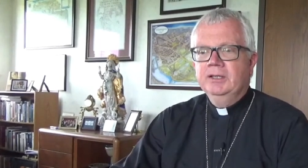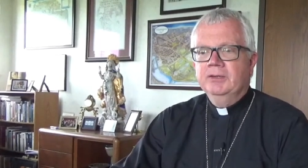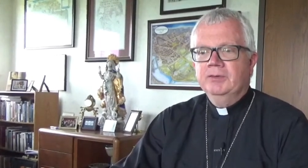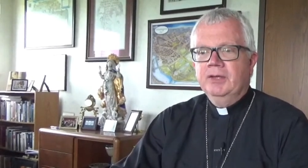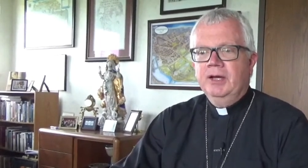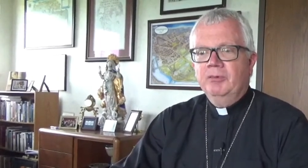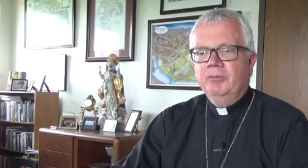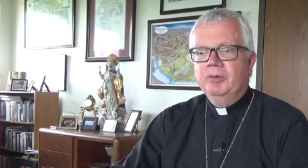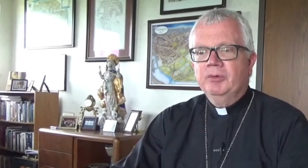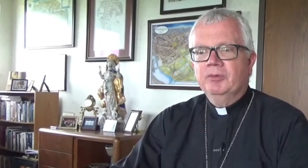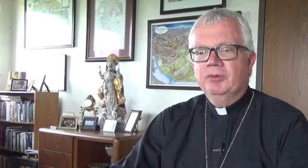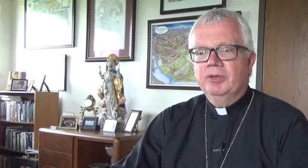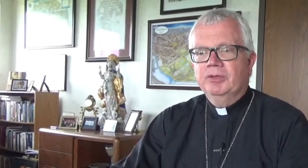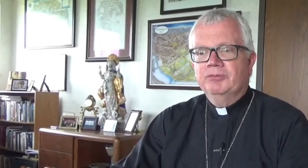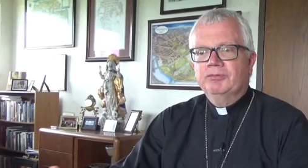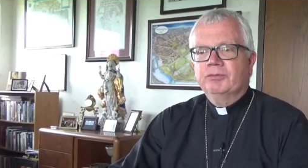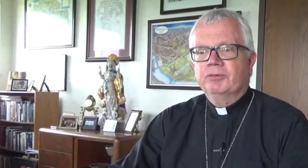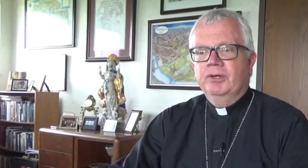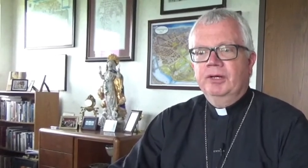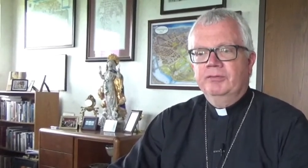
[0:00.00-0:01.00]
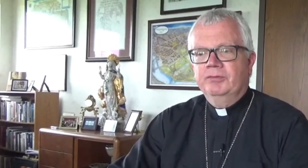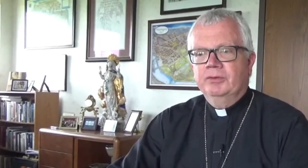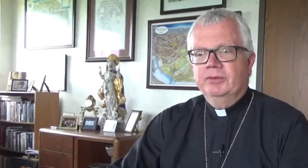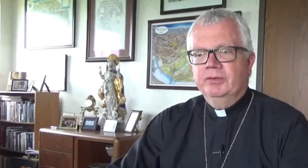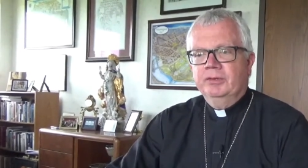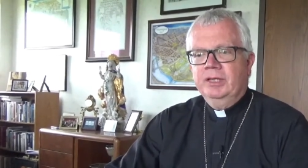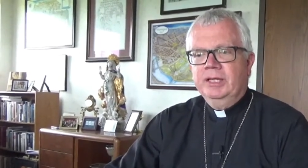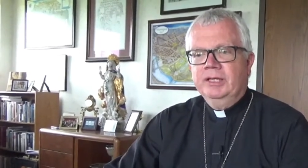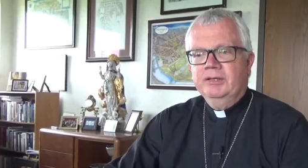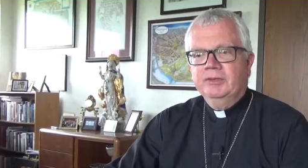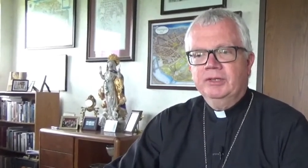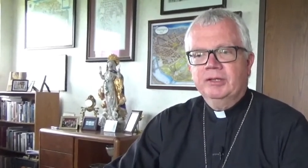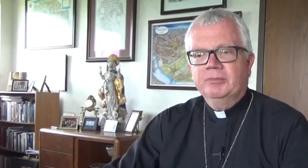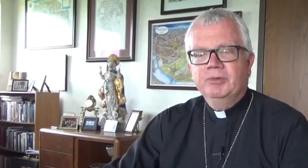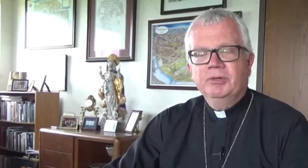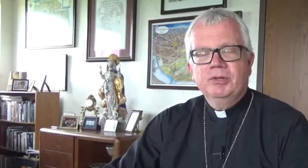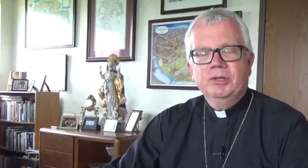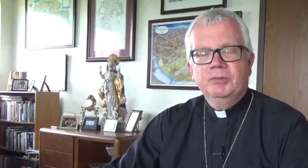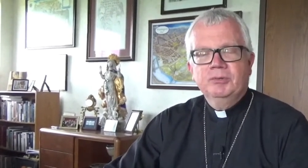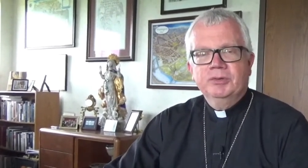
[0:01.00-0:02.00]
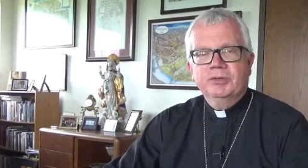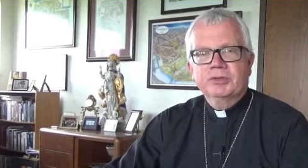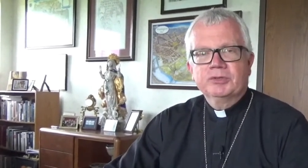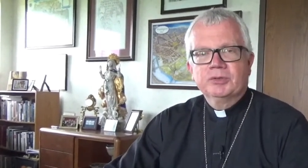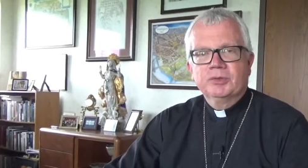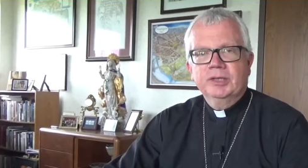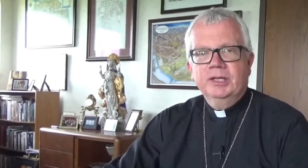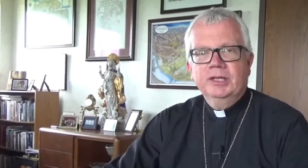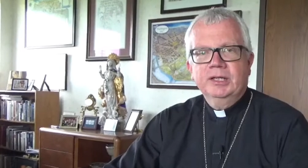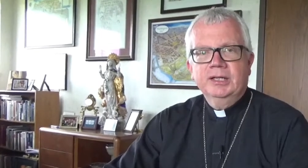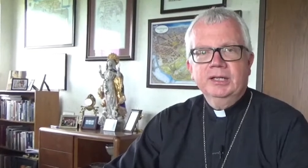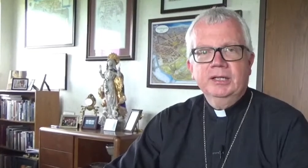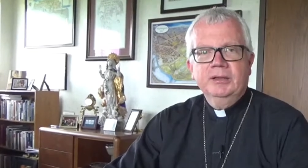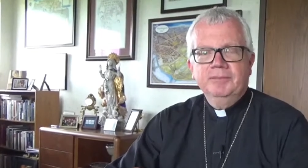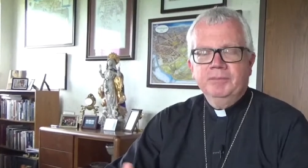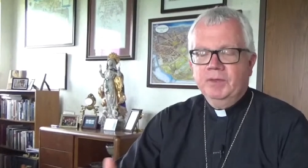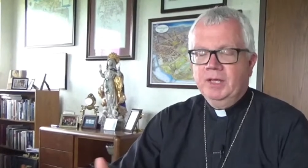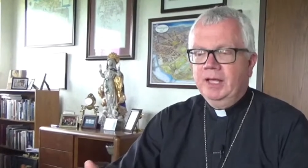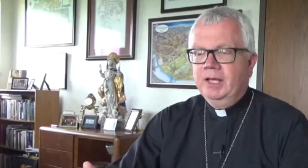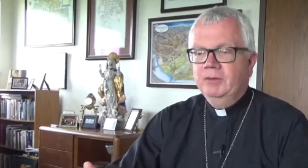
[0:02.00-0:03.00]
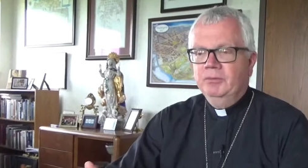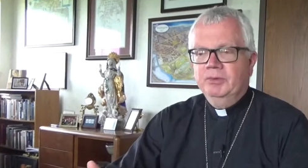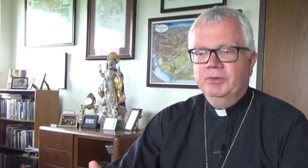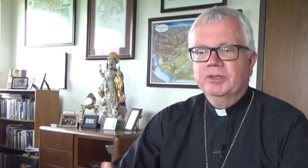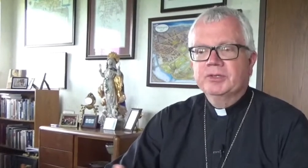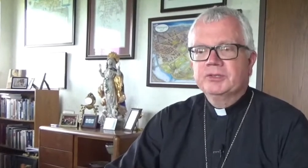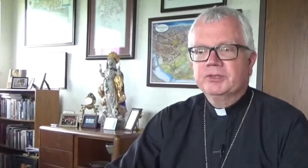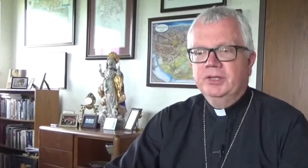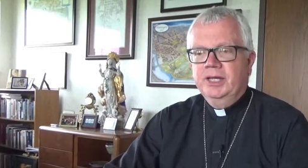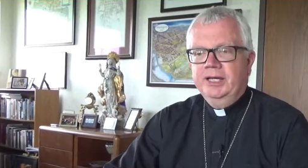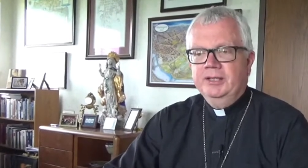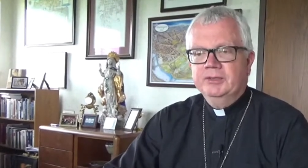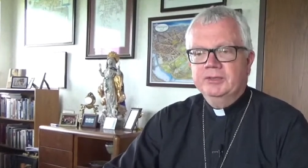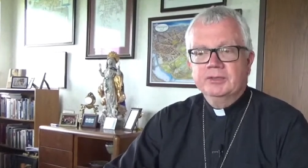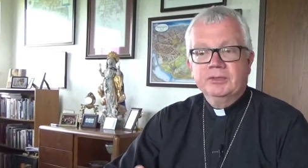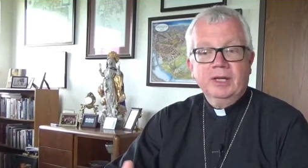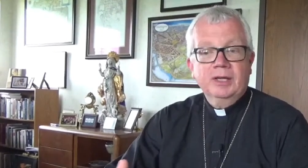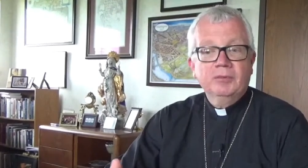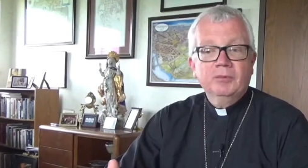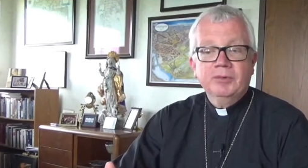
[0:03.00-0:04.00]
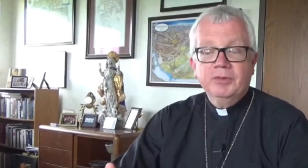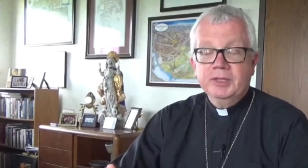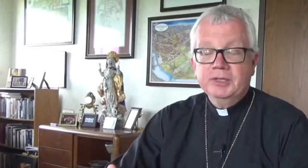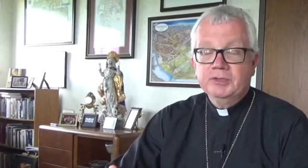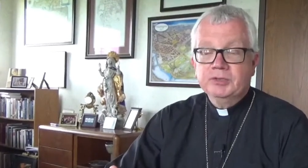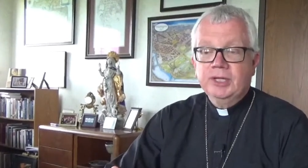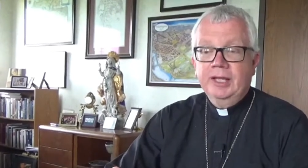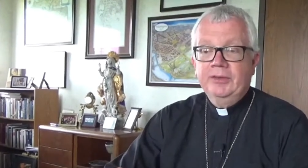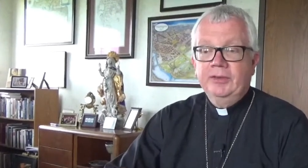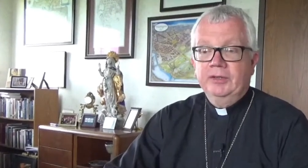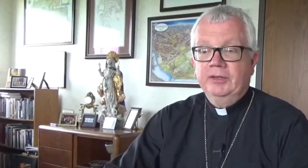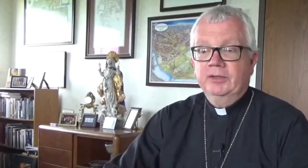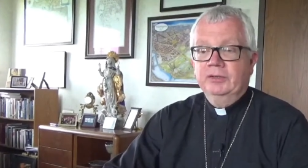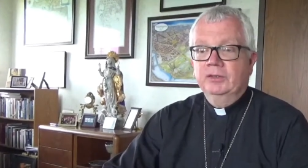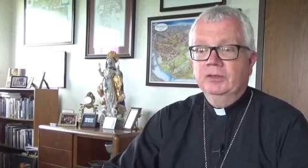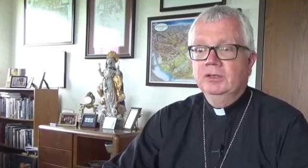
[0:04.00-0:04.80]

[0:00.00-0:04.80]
that we will live forever in communion with the Trinity and with the saints and with each other.